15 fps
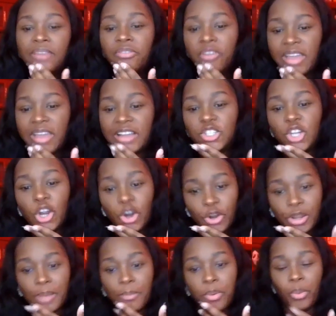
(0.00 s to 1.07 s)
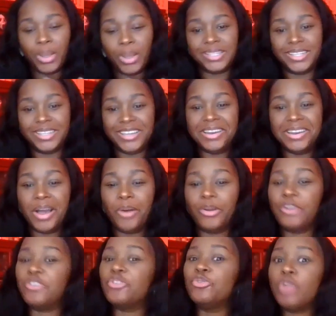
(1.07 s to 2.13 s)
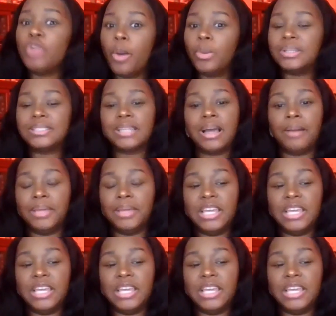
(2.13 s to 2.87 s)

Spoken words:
for that turning point, you know, because you know it's coming.